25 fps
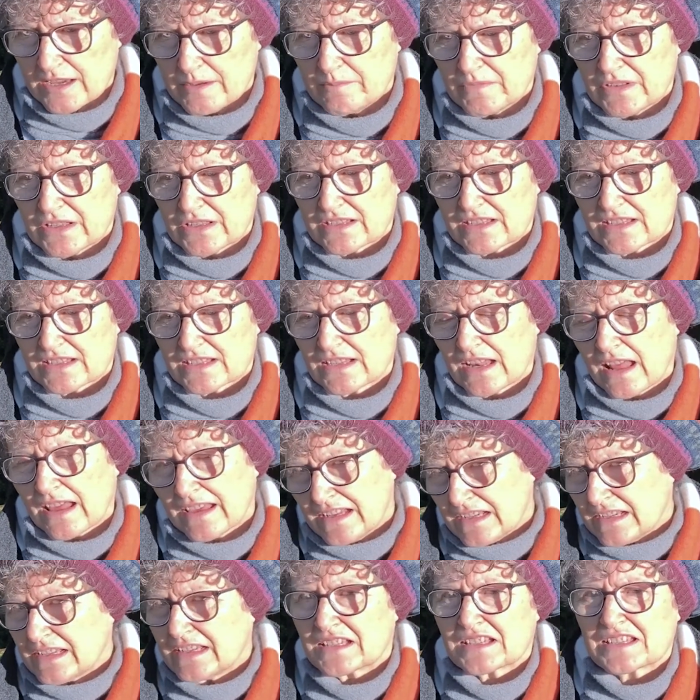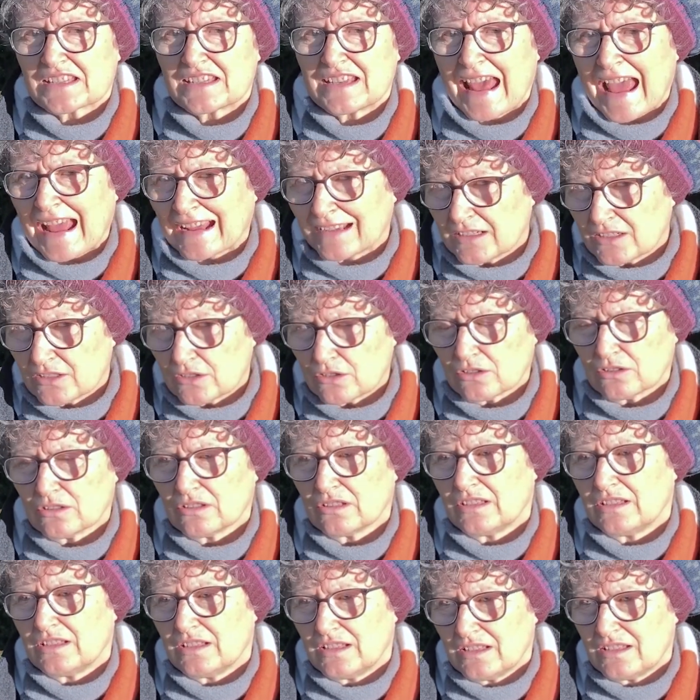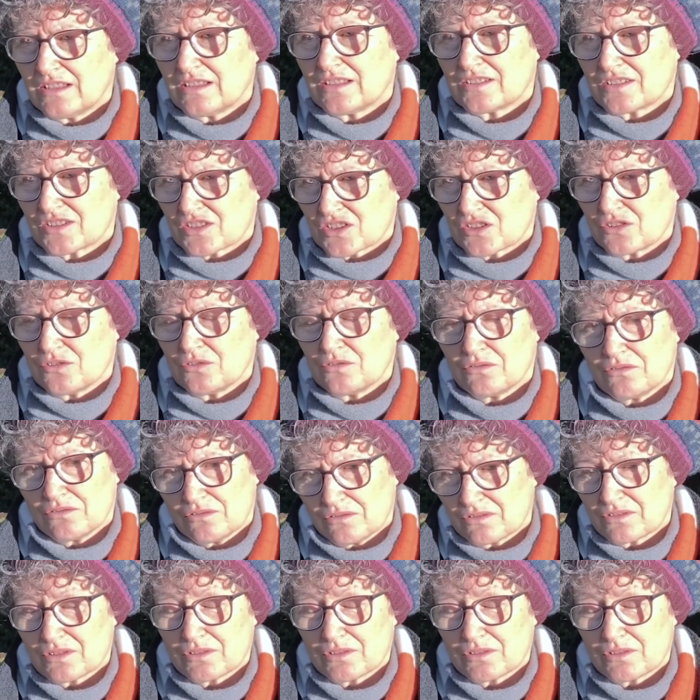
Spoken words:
that's slightly at an angle to the